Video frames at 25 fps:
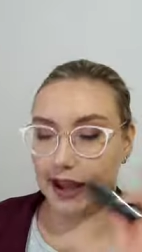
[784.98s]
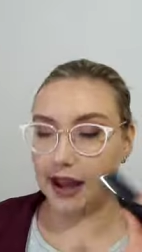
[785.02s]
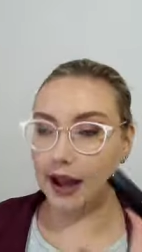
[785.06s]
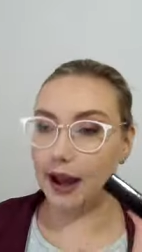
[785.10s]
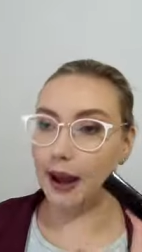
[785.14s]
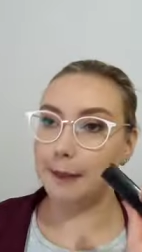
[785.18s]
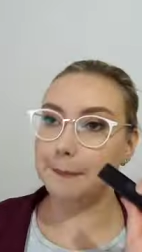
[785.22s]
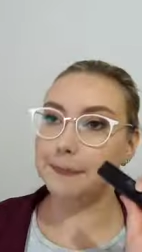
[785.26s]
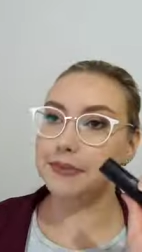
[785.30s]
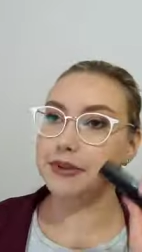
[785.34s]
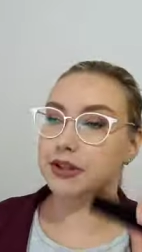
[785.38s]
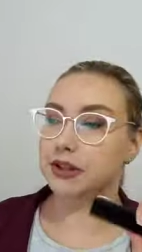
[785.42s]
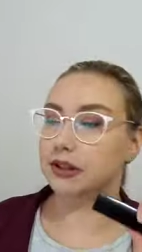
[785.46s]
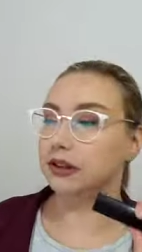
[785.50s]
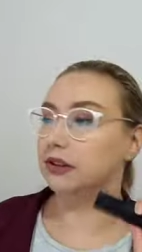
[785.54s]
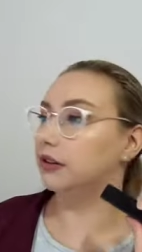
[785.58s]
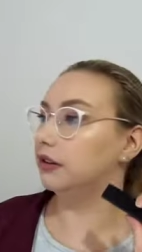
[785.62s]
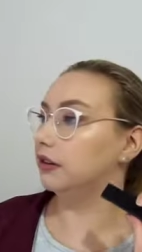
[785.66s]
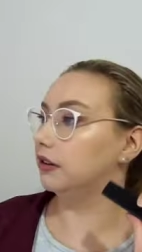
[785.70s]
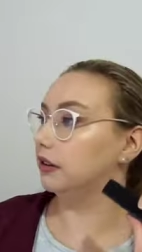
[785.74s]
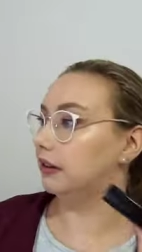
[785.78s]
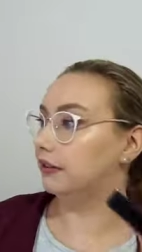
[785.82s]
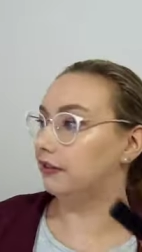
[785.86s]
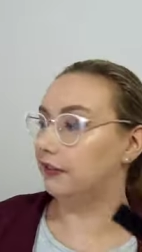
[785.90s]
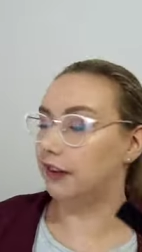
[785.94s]

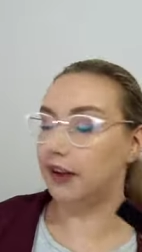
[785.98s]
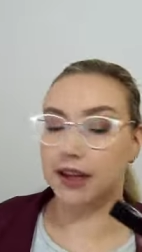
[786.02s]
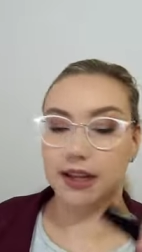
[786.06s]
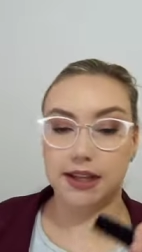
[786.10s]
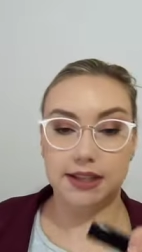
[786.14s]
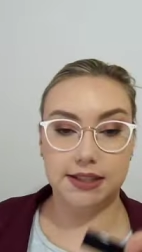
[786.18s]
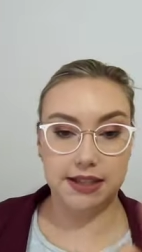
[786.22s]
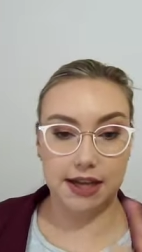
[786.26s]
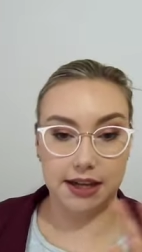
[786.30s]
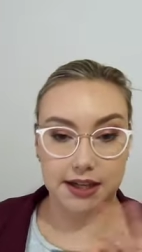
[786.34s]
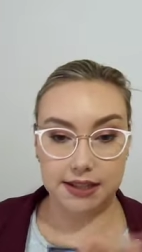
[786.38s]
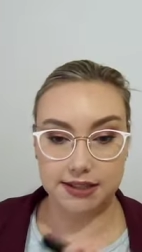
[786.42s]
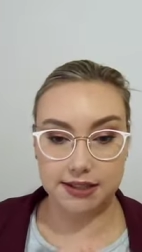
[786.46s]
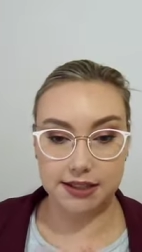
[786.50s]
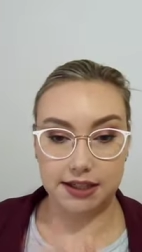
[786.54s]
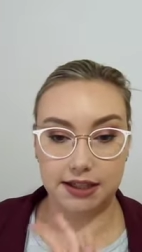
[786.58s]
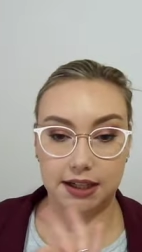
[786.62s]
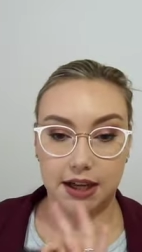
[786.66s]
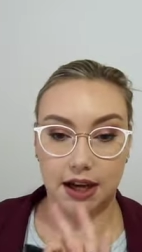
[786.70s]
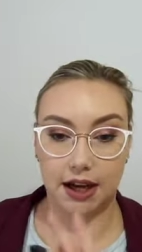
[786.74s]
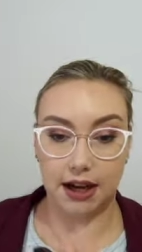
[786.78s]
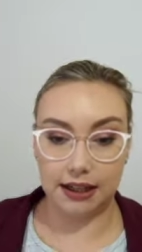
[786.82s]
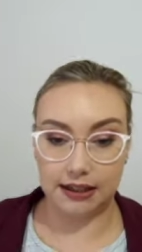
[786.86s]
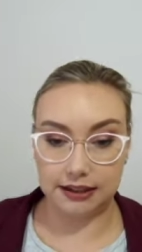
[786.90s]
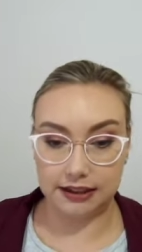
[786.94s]
absolutely fantastic.
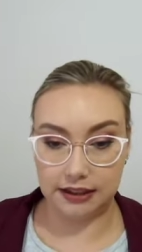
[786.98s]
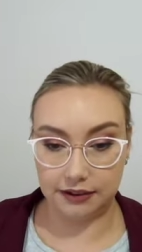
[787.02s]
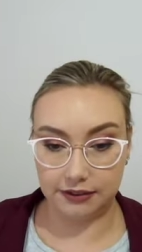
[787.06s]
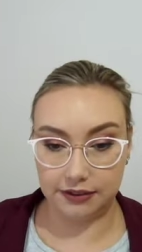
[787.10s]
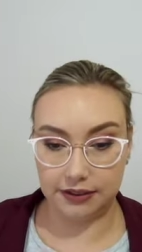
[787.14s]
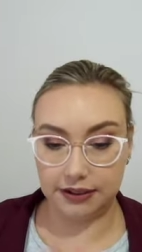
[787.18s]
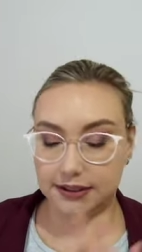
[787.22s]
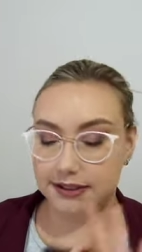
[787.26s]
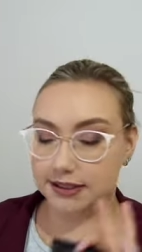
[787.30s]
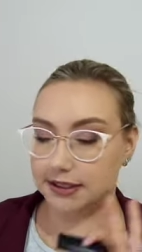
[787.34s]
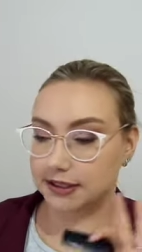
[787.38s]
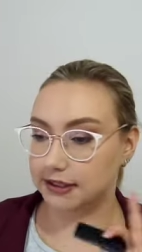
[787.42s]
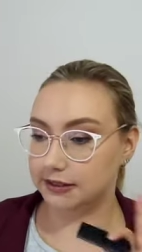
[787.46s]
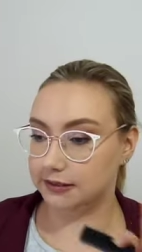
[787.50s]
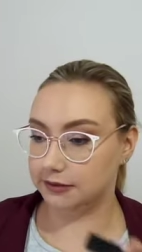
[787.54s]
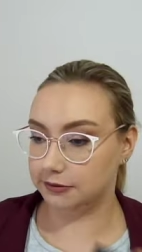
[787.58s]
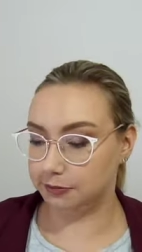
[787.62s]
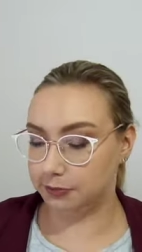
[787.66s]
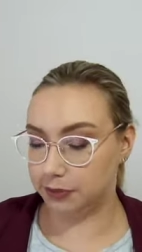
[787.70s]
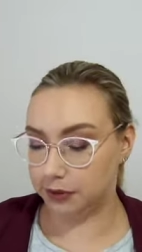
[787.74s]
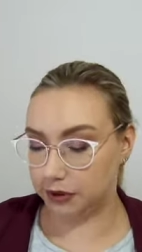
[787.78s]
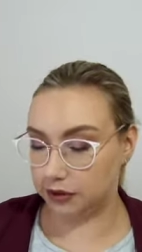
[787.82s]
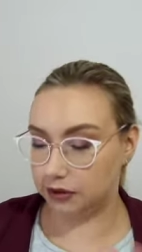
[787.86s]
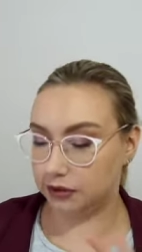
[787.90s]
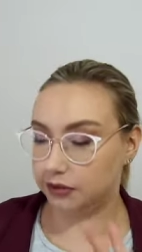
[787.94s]
I love it.
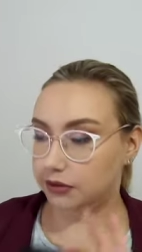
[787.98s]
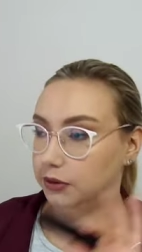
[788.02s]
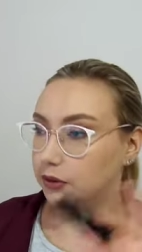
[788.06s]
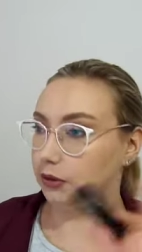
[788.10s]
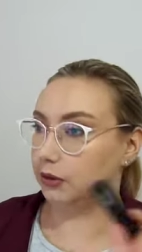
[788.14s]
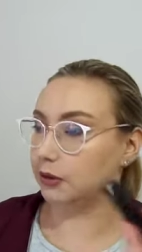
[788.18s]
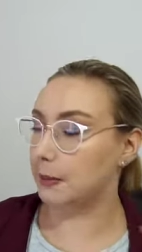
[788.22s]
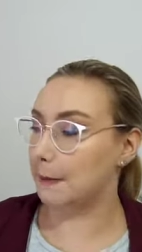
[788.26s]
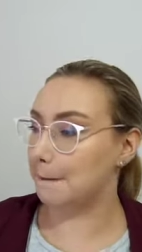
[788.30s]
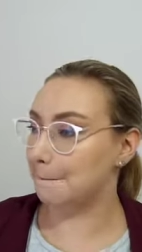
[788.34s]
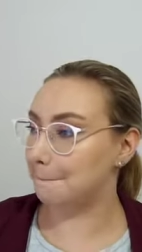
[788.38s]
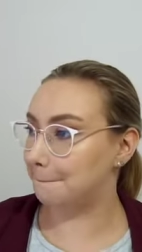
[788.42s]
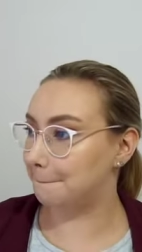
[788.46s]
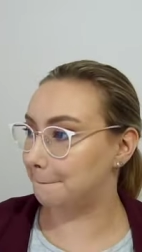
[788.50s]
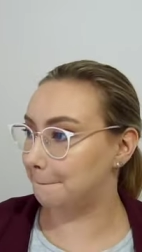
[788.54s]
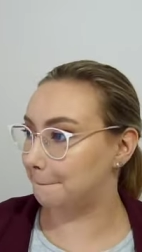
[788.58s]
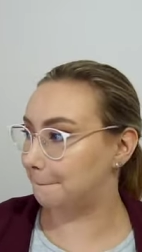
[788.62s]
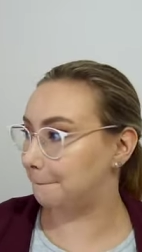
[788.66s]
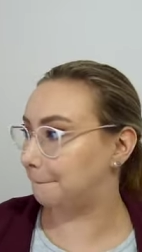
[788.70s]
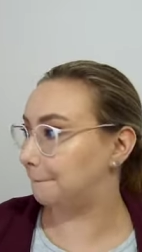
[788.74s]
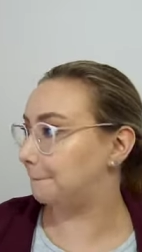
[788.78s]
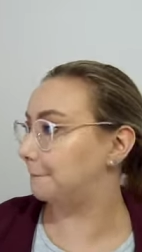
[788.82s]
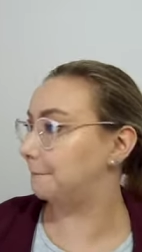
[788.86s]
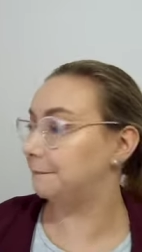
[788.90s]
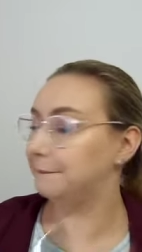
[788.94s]
Beautiful.
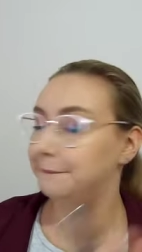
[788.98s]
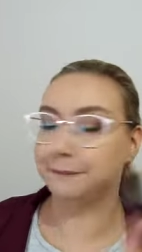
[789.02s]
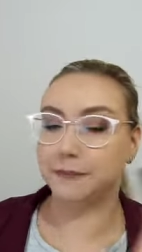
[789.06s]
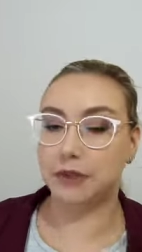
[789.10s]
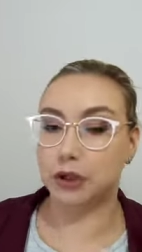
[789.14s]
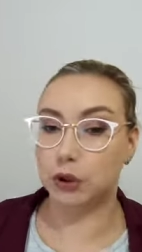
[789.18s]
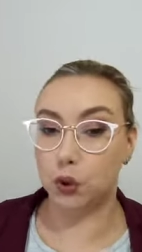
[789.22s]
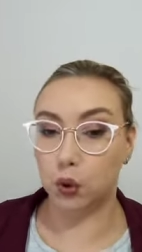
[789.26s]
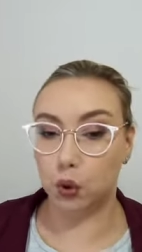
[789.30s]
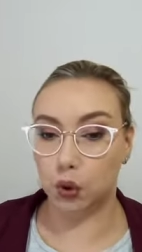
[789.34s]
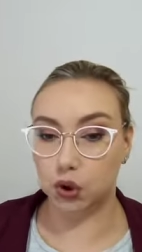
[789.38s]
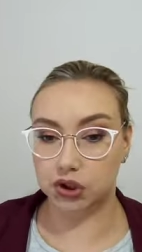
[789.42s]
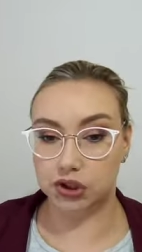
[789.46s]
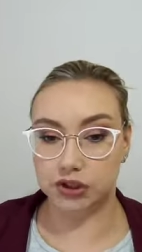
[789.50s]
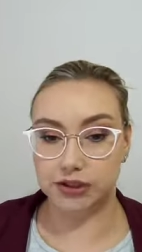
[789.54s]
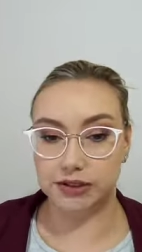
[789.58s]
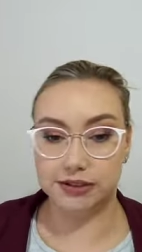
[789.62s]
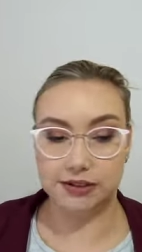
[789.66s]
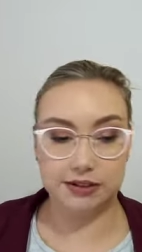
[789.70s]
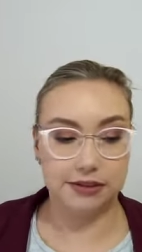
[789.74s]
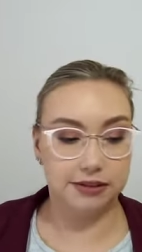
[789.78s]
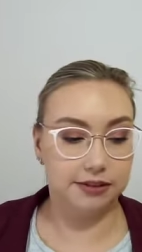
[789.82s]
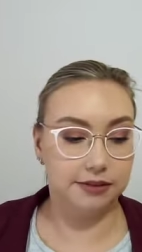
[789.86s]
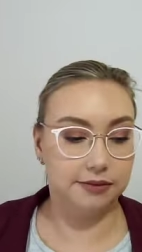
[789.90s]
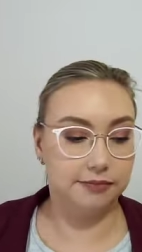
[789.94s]

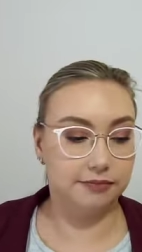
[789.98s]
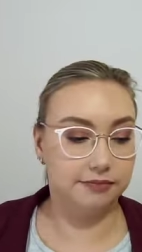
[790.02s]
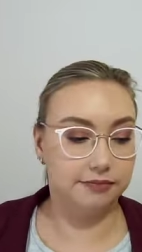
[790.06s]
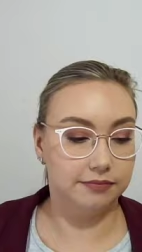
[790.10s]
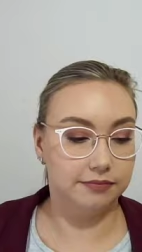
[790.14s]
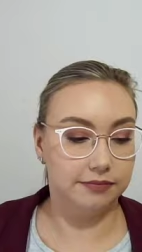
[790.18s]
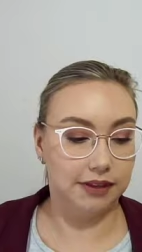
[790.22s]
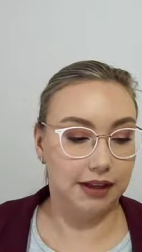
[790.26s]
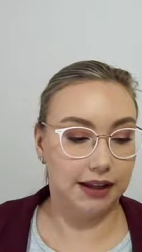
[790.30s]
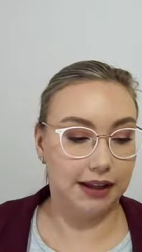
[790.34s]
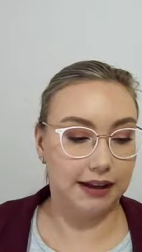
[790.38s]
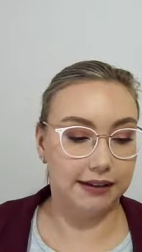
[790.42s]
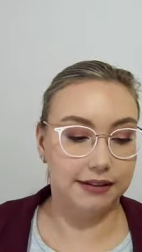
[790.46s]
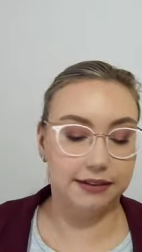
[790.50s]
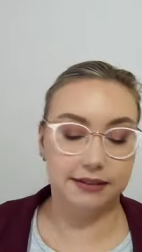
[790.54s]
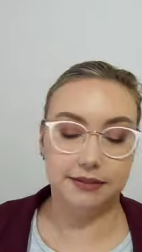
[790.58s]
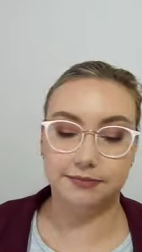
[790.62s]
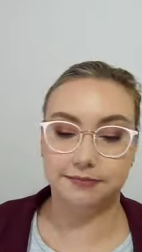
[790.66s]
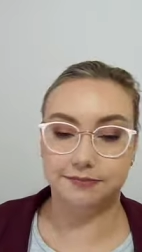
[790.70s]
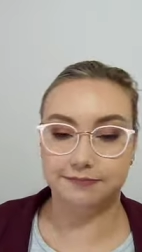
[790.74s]
Gorgeous. Like...